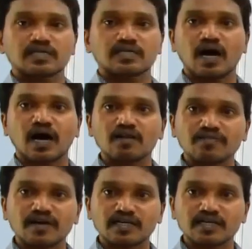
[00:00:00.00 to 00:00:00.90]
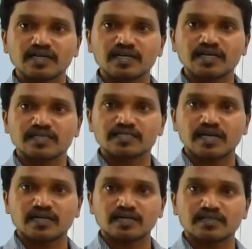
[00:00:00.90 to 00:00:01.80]
Olfactory
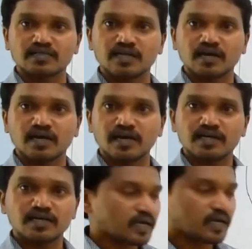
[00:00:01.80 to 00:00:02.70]
sulcus. Right?